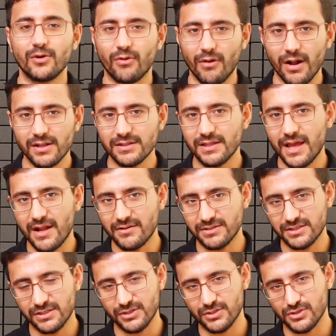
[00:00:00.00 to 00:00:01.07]
Quran
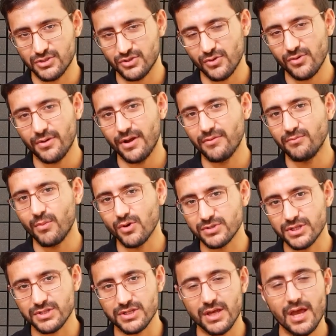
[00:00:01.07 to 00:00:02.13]
narrating a story of
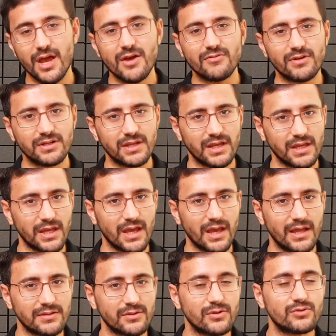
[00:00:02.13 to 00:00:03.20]
Moses when he
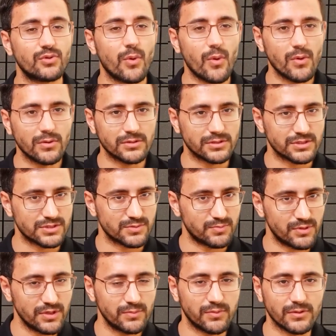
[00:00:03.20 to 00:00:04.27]
had told his
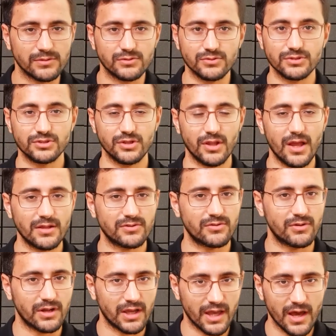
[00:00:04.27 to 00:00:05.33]
people to slaughter
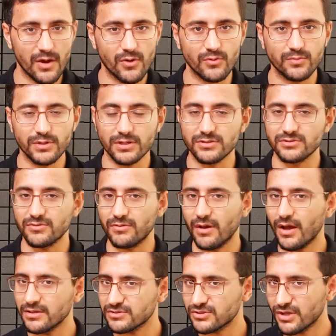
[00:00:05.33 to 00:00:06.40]
a cow because of
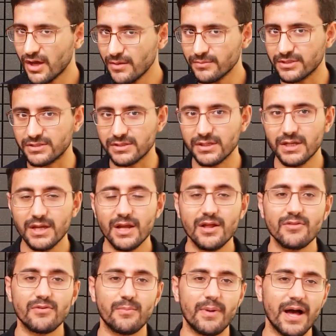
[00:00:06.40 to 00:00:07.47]
God's command.
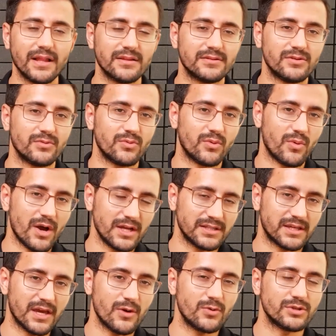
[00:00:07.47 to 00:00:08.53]
The Ballad of a
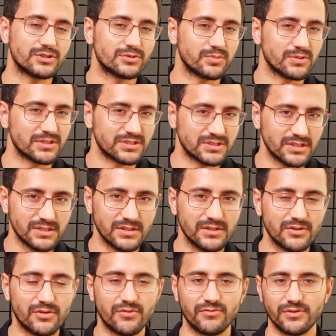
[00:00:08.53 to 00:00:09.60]
White Cow
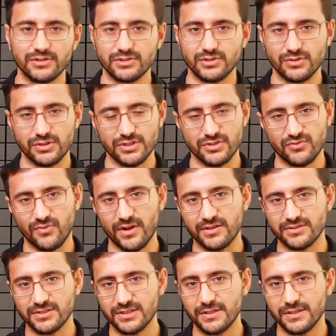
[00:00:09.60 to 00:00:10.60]
explicitly refers to this verse.